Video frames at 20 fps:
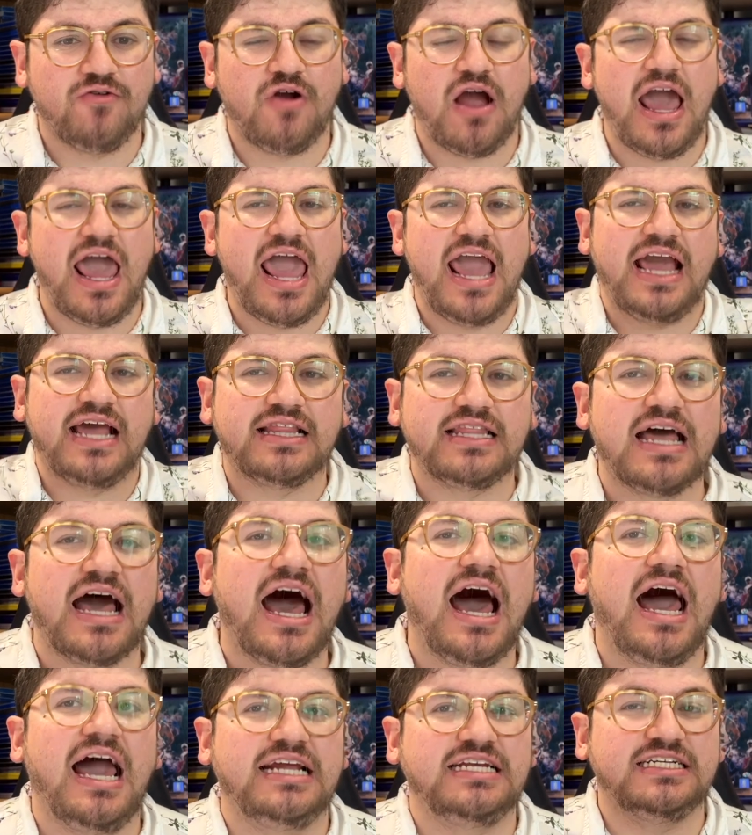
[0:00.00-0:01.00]
And
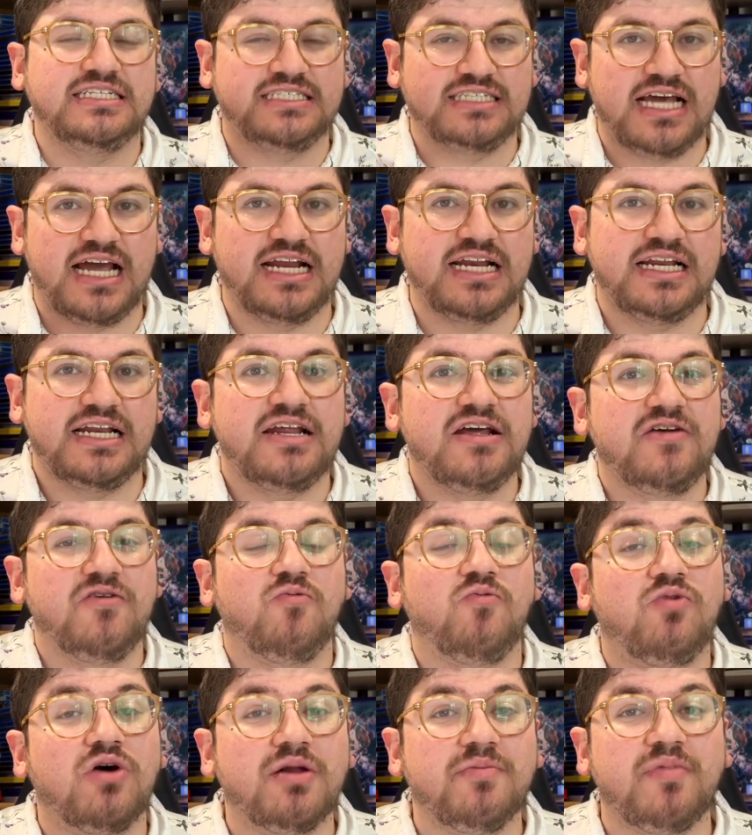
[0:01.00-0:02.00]
I decided
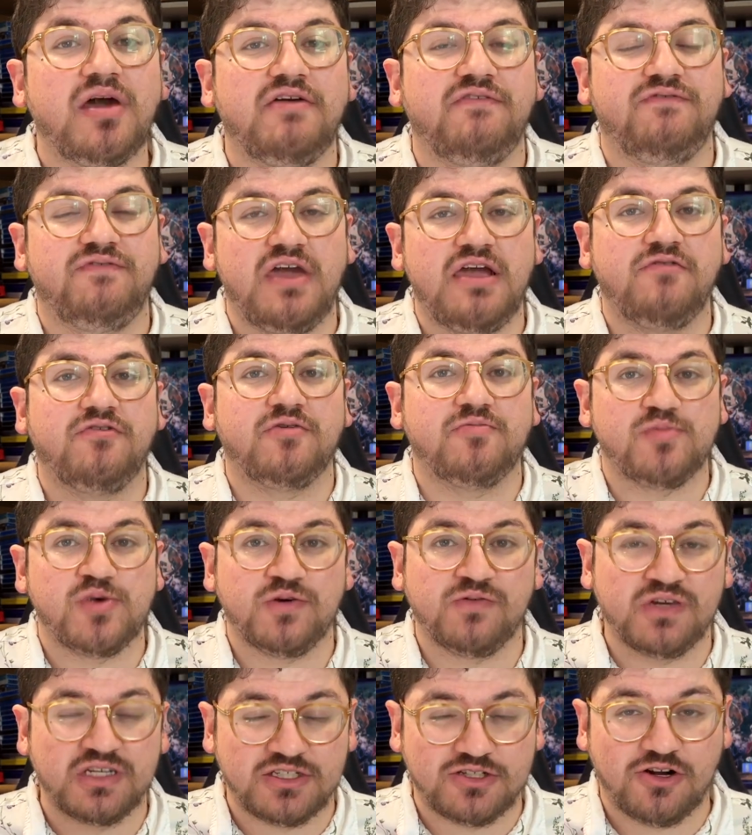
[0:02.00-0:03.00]
one of my favorite
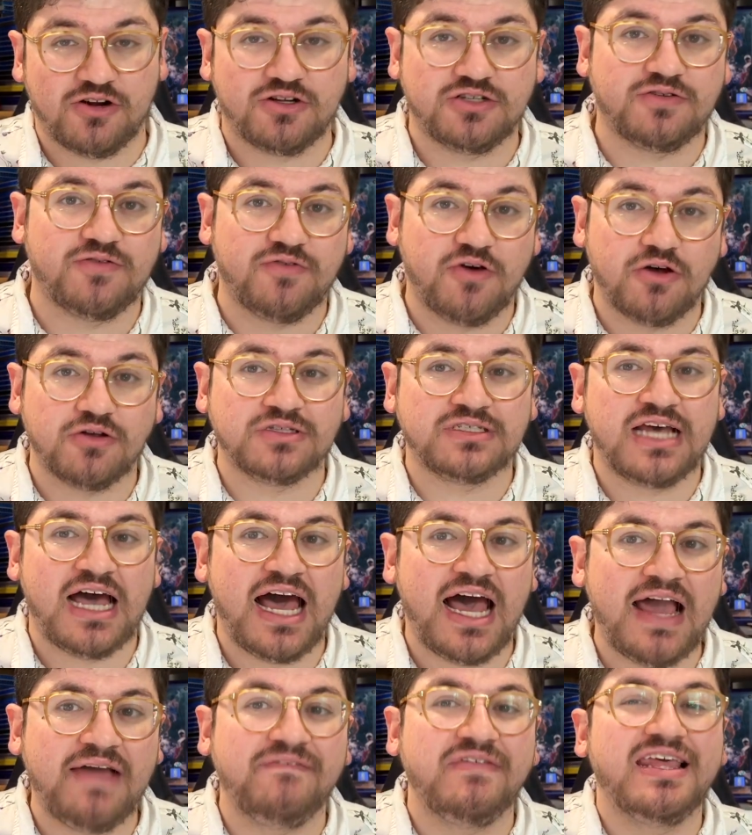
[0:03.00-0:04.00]
movie stars of all
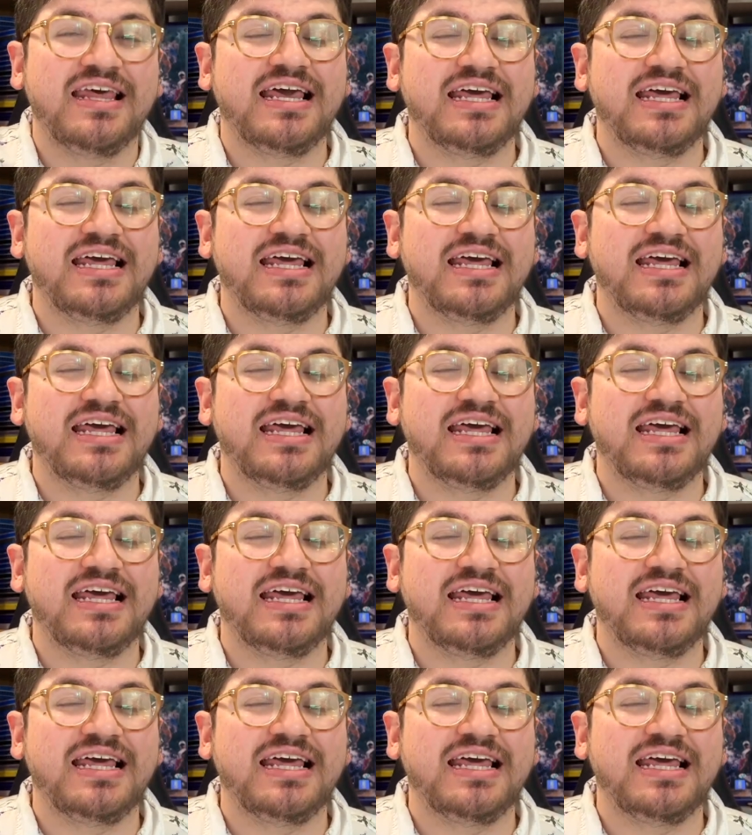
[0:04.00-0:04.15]
time.